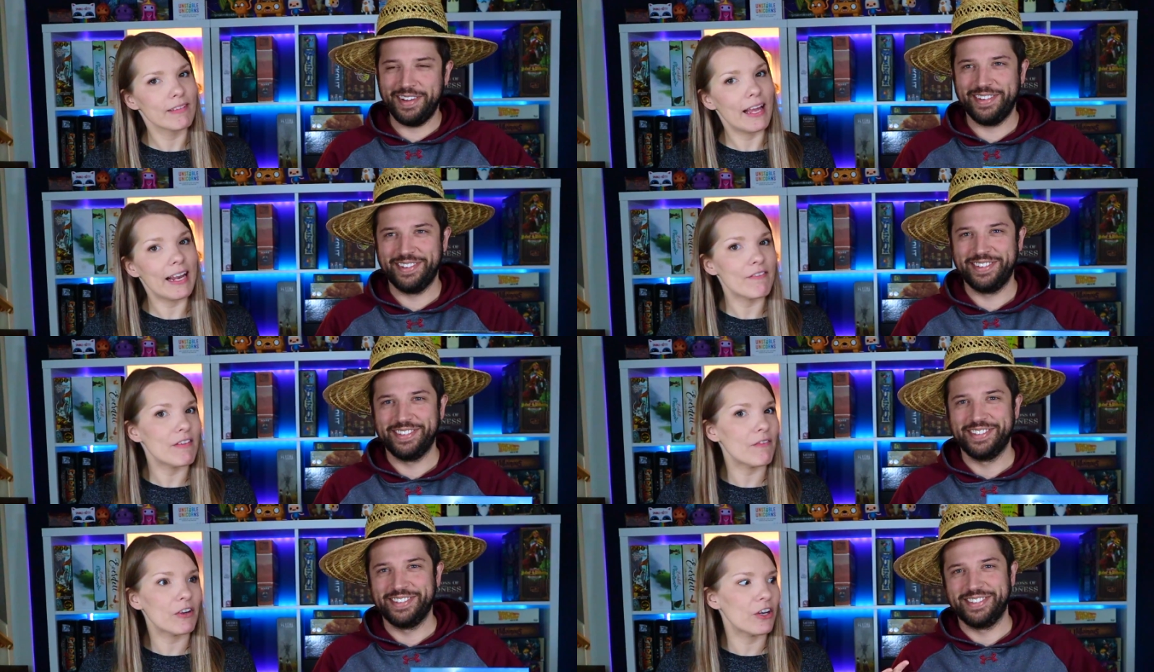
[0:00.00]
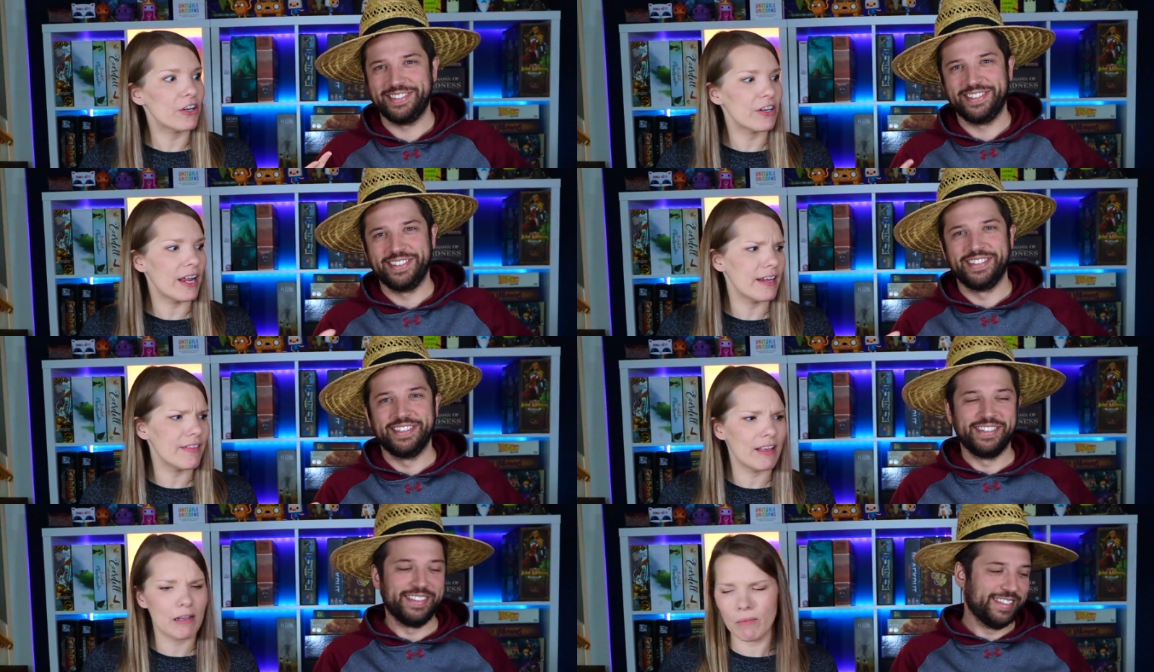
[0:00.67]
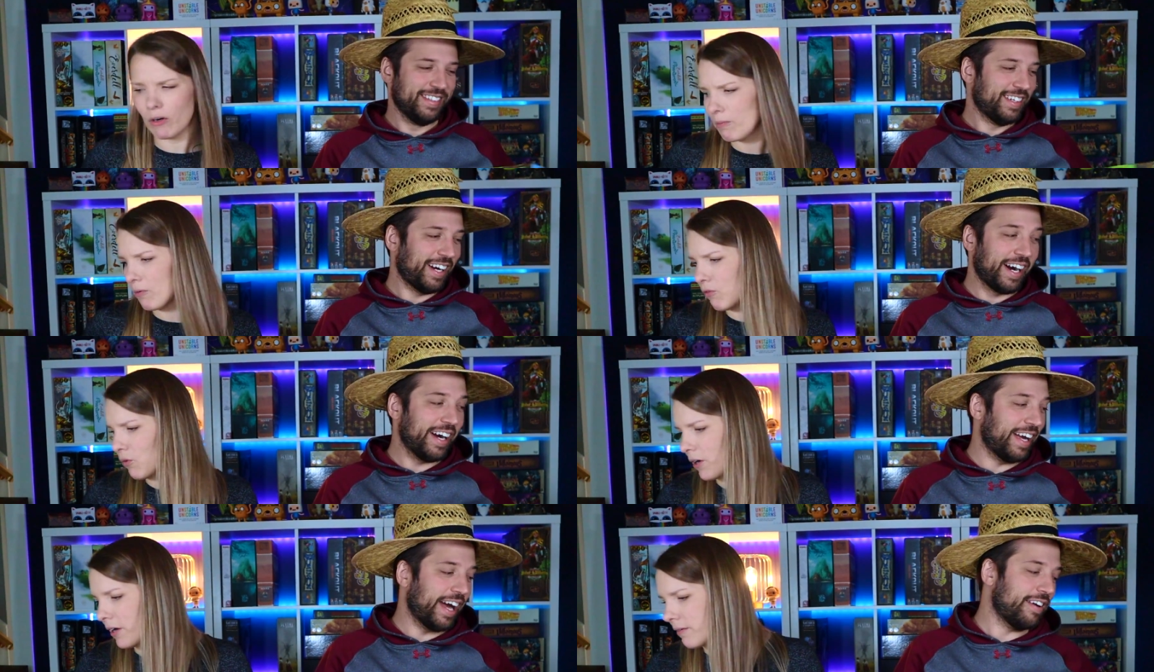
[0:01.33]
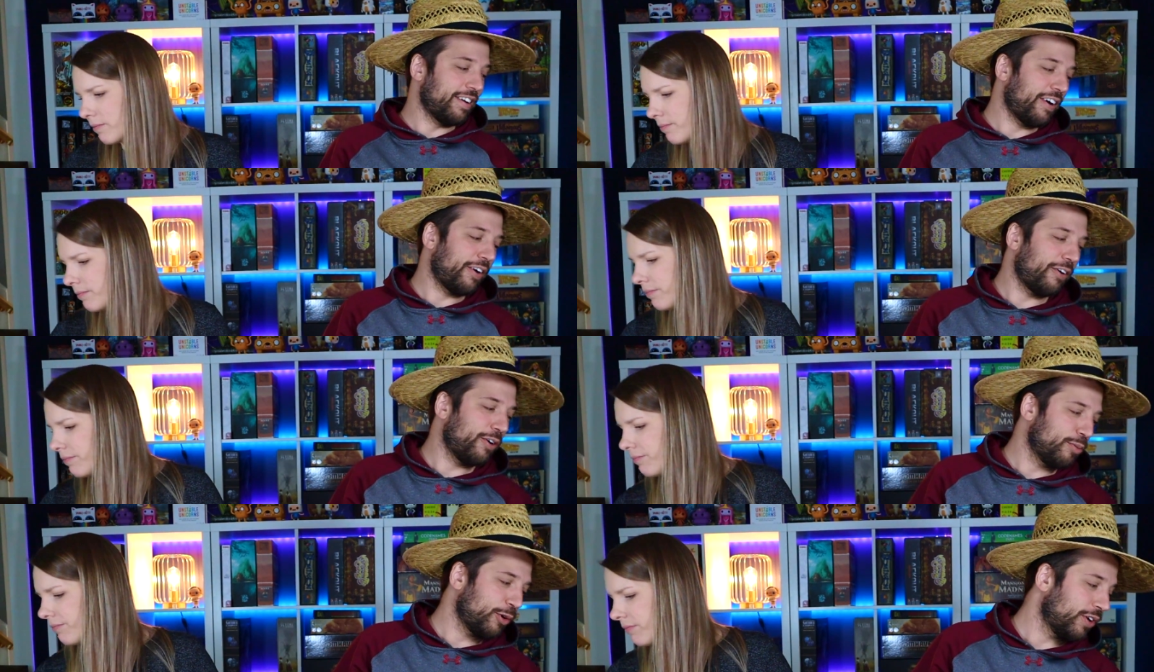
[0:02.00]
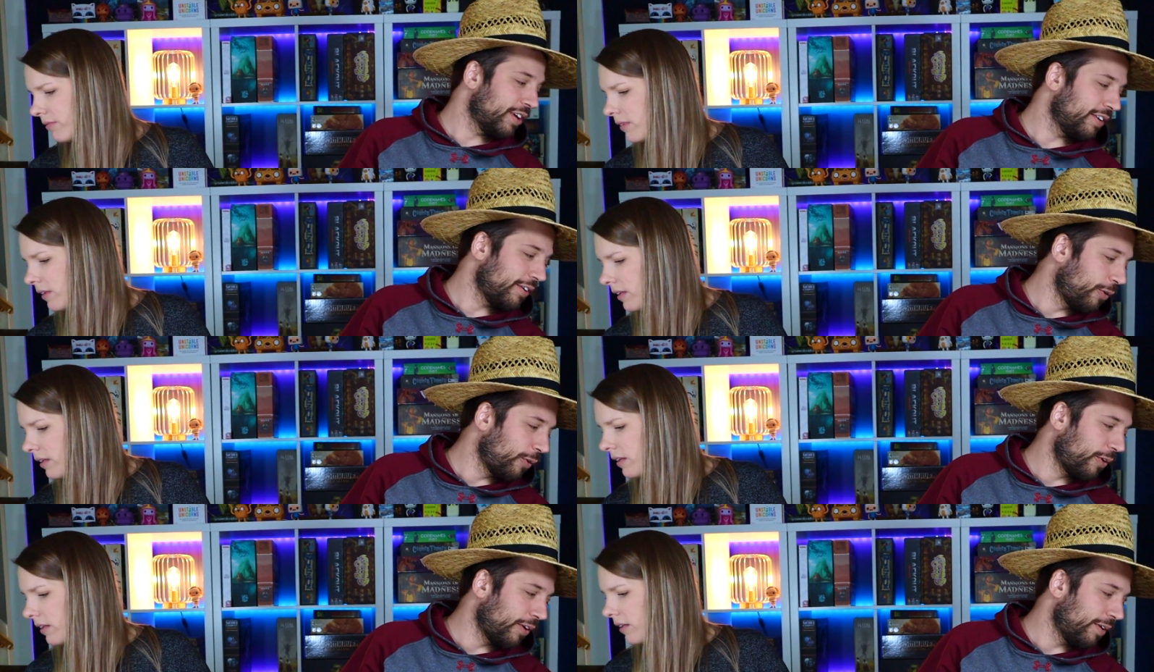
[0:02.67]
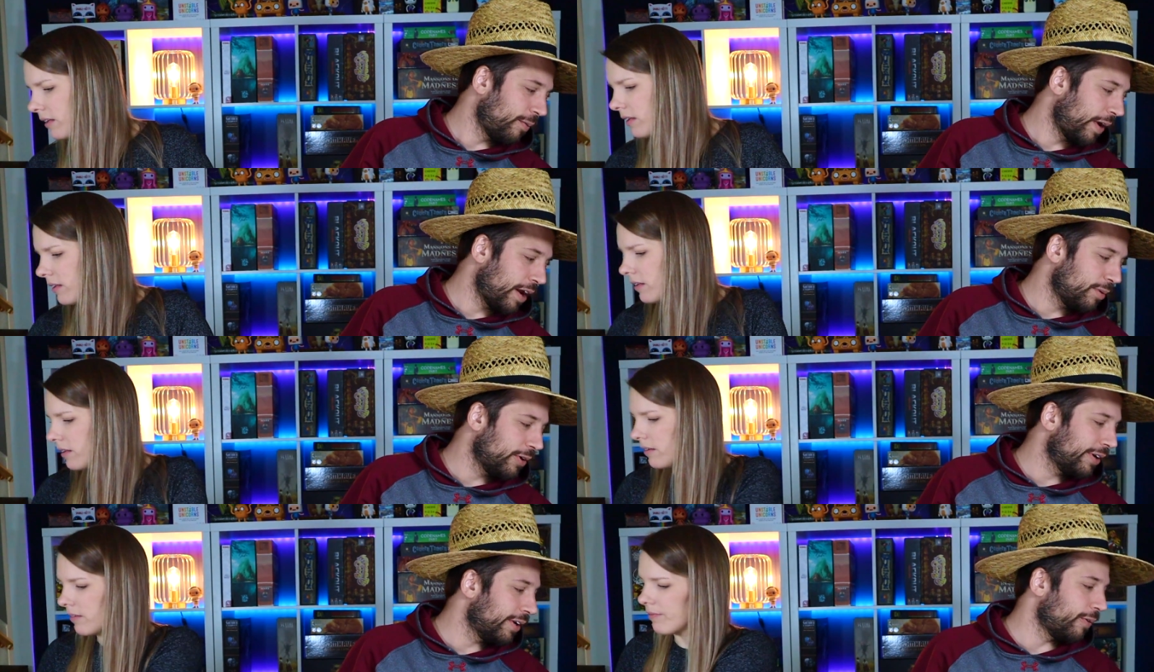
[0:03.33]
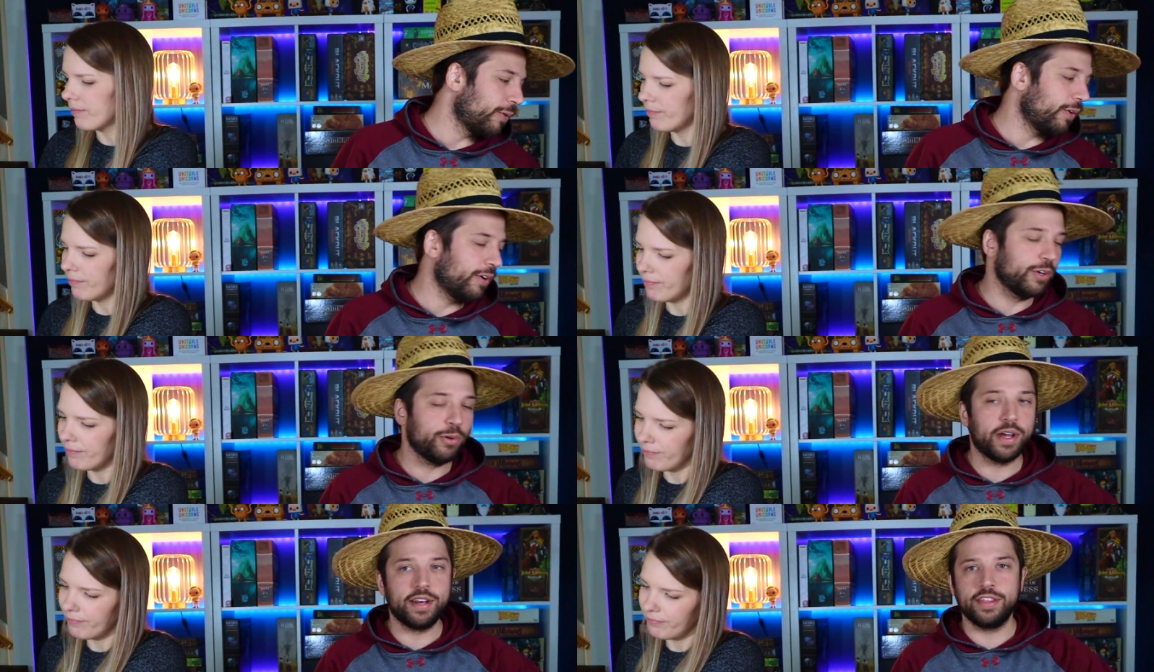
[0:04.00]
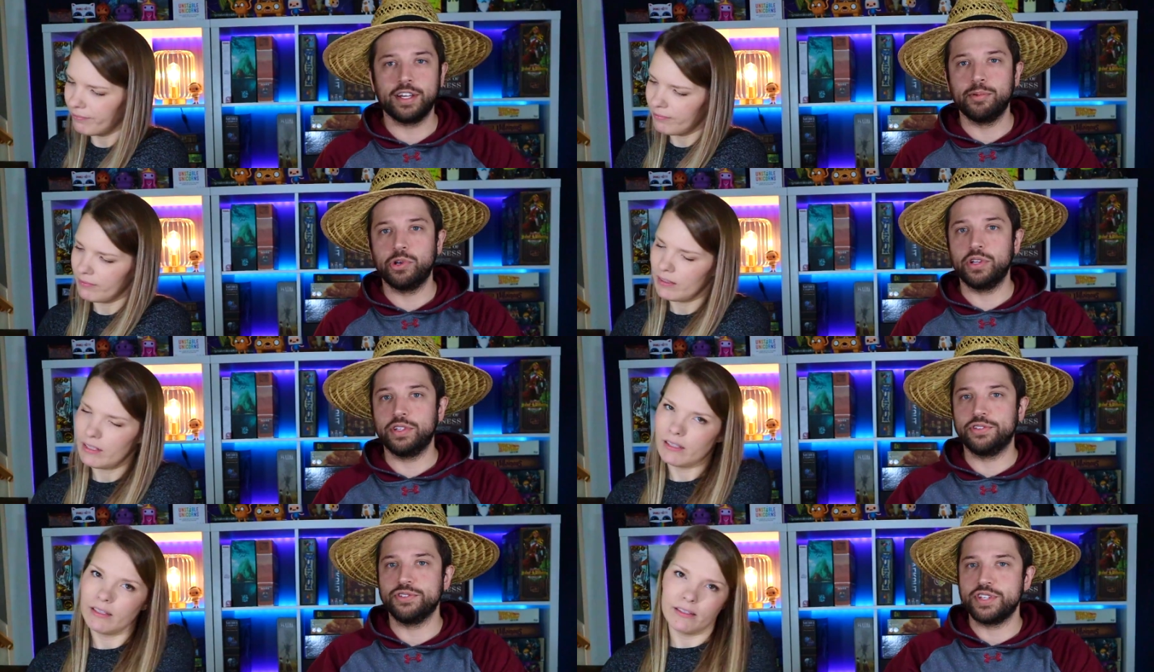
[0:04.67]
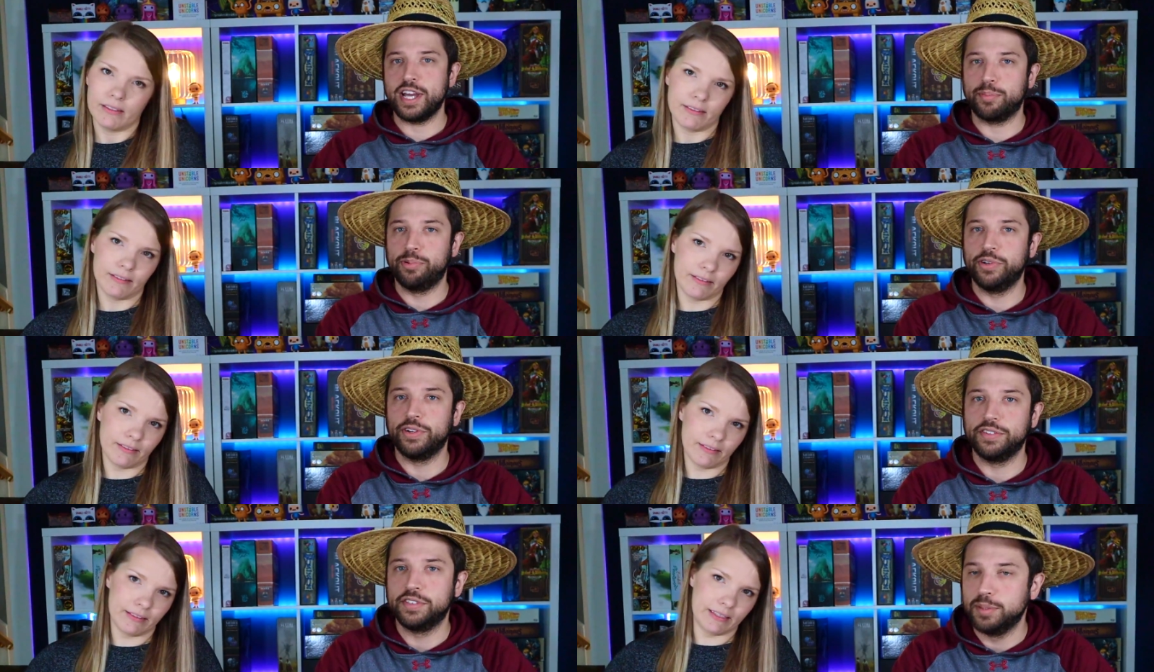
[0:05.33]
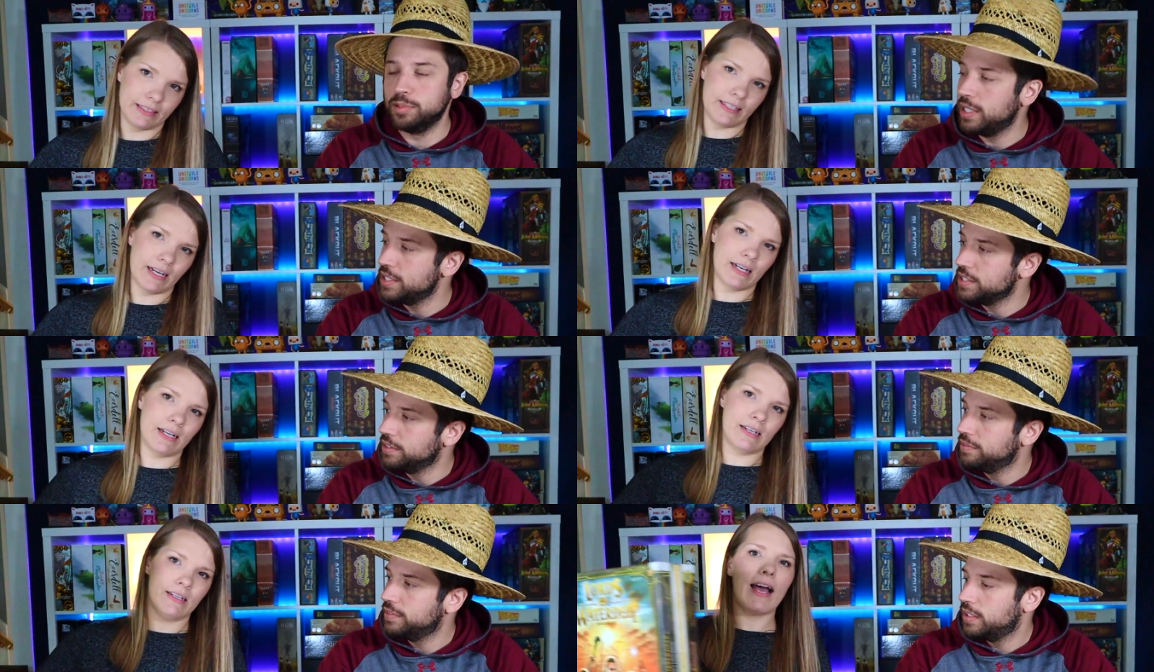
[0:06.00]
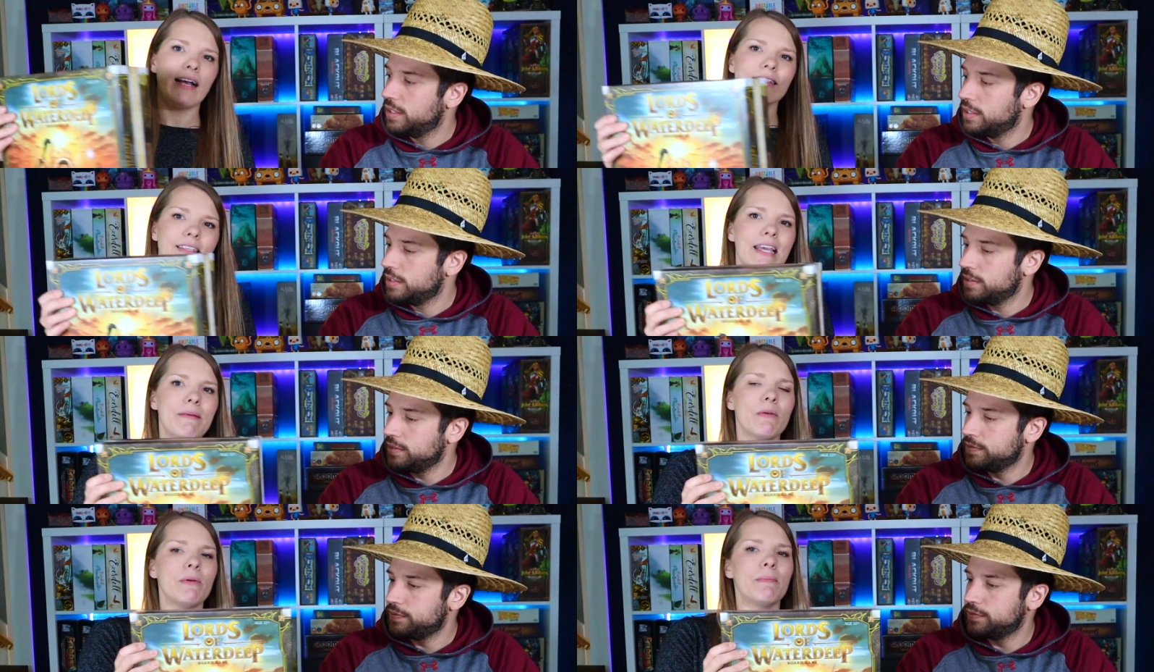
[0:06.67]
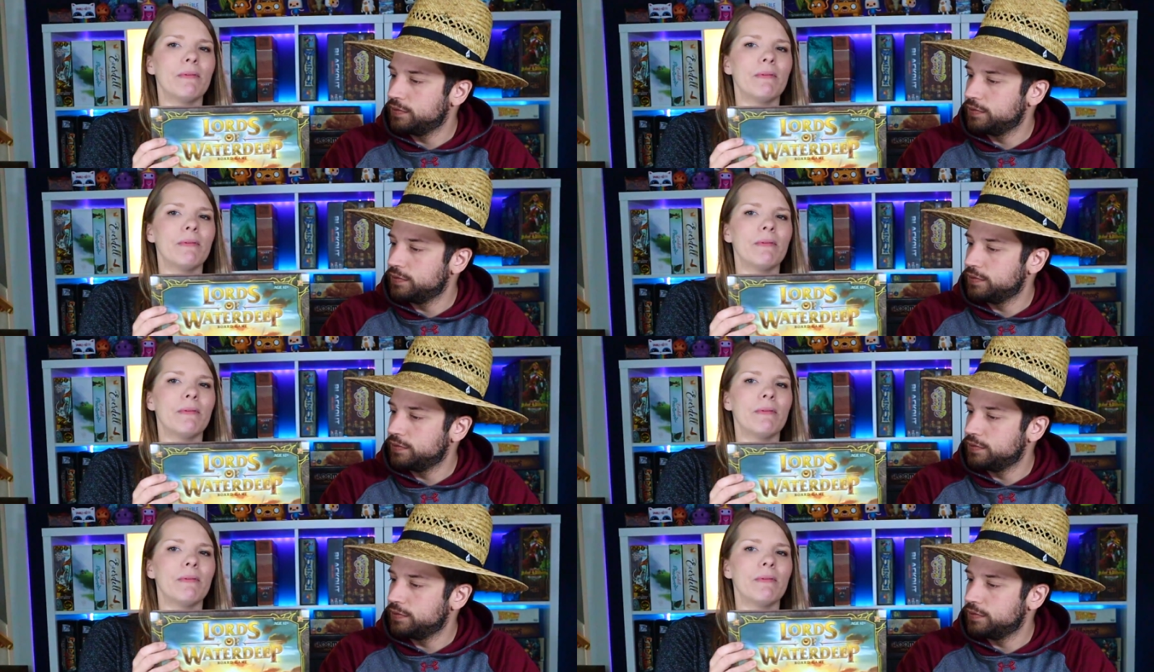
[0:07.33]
Speaker 1: And I've never heard anything about it
Speaker 2: before. I had not heard about it or read about it or knew anything about it until Zach put it on Table
Speaker 1: Nauts. Yeah. Last game that we